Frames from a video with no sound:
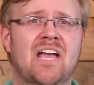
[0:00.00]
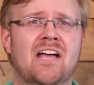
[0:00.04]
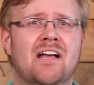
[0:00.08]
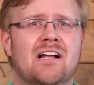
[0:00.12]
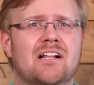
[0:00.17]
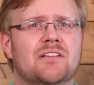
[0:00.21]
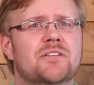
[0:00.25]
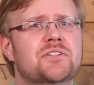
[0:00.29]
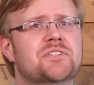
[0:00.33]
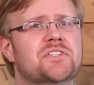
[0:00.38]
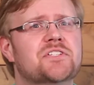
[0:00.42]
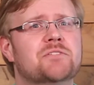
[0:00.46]

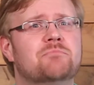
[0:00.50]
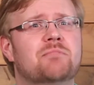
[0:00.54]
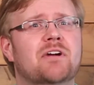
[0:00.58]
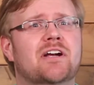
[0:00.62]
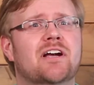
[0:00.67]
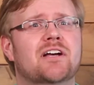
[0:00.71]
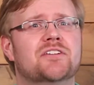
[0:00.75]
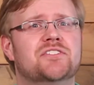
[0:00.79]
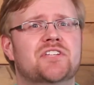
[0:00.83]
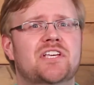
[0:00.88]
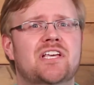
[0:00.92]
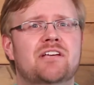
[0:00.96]
Now, this is
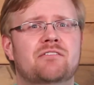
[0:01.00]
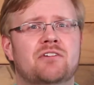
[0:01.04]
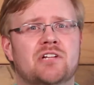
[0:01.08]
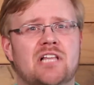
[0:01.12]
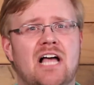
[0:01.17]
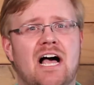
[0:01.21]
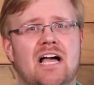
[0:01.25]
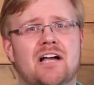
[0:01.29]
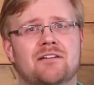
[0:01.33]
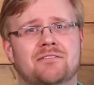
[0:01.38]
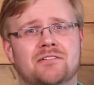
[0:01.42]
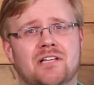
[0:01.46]
because evil
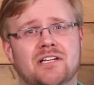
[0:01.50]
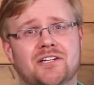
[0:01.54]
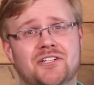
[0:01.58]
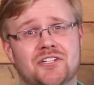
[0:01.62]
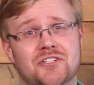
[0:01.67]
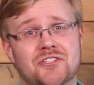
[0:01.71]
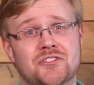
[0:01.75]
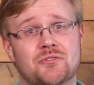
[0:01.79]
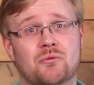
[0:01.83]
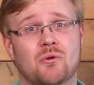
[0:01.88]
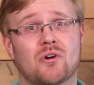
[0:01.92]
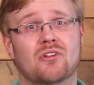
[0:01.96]
eye
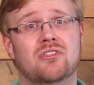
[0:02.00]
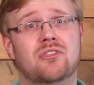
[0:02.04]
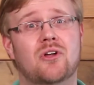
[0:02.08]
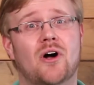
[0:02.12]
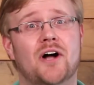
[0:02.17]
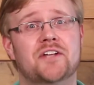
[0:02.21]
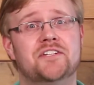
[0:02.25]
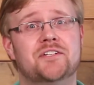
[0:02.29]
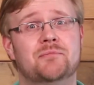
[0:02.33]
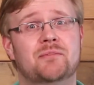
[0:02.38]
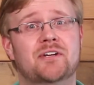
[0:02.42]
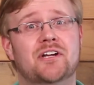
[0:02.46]
afflictions were
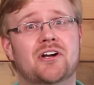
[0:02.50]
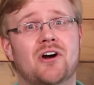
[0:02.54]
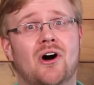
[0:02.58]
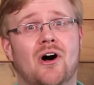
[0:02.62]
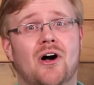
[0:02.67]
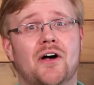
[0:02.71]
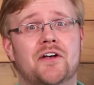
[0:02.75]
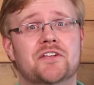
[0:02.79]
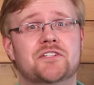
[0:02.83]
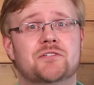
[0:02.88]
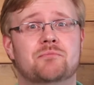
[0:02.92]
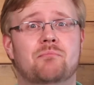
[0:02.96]
thought to be
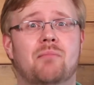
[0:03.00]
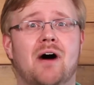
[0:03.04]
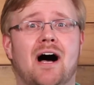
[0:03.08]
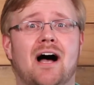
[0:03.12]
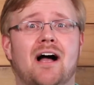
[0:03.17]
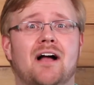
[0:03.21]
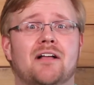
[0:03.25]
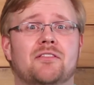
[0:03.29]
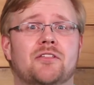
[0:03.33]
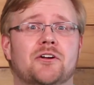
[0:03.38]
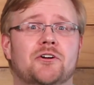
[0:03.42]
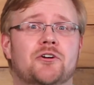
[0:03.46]
caused
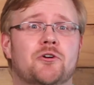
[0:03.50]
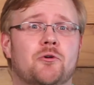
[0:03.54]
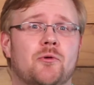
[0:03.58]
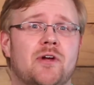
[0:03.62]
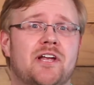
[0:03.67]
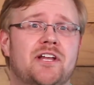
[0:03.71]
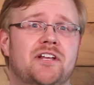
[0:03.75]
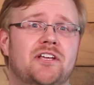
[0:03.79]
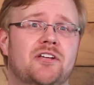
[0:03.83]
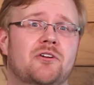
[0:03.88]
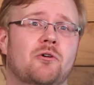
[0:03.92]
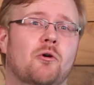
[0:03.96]
by the
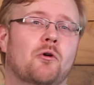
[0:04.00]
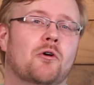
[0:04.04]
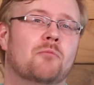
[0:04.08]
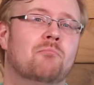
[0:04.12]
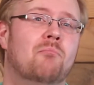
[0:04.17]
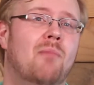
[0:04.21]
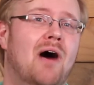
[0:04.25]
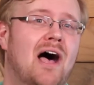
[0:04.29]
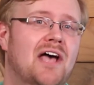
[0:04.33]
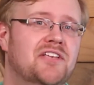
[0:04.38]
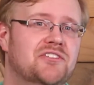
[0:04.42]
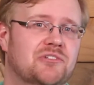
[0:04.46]
greedy or
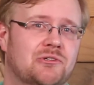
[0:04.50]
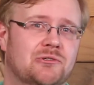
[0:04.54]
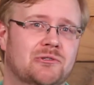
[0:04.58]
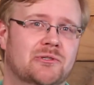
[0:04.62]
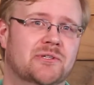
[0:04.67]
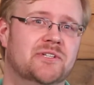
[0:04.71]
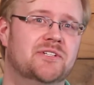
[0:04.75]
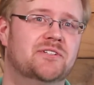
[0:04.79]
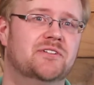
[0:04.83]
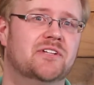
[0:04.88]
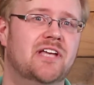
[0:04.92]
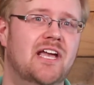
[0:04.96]

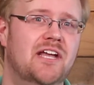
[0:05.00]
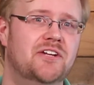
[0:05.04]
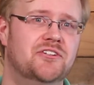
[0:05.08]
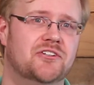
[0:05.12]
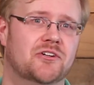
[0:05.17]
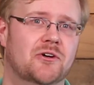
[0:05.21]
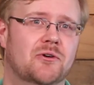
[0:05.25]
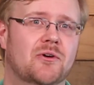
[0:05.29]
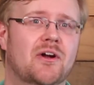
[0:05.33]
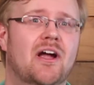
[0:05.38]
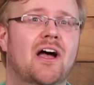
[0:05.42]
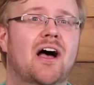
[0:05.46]
miserly
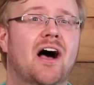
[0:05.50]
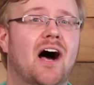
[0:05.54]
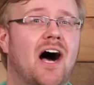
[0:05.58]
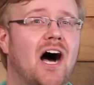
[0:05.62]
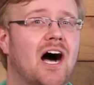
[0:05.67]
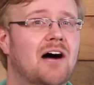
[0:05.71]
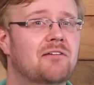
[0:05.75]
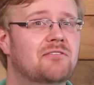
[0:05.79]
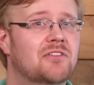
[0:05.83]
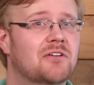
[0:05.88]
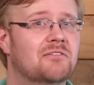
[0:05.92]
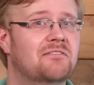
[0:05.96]
nature
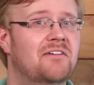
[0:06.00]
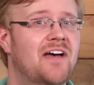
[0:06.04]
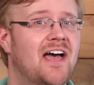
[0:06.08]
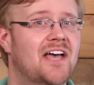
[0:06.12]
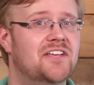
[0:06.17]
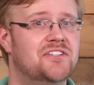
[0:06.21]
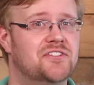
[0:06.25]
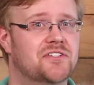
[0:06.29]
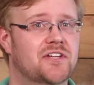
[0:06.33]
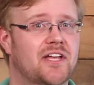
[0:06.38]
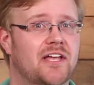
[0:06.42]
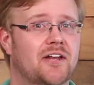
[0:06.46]
of the
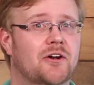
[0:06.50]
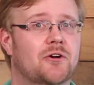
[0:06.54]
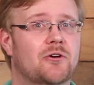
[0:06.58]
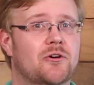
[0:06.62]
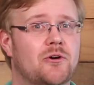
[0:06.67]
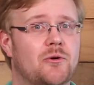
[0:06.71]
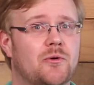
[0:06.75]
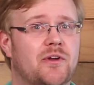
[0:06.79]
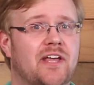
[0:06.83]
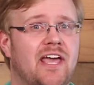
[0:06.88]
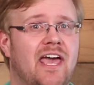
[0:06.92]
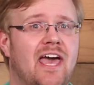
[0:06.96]
fascinator
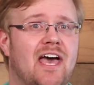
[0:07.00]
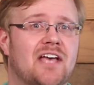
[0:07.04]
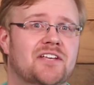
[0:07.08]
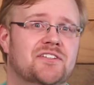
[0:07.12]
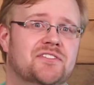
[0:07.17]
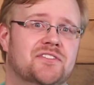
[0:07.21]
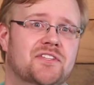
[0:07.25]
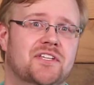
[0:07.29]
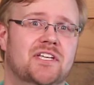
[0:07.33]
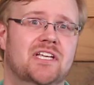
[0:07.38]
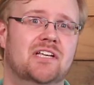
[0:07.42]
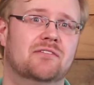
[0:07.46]
who
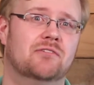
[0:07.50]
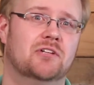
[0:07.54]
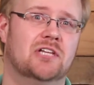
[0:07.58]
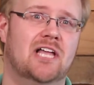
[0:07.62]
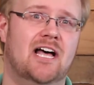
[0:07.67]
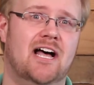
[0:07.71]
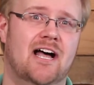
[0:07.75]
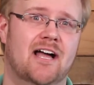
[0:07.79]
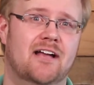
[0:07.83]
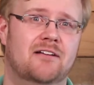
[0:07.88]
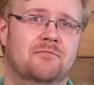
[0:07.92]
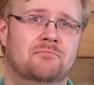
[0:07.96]
cast the evil
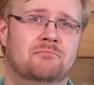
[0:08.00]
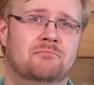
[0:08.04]
eye.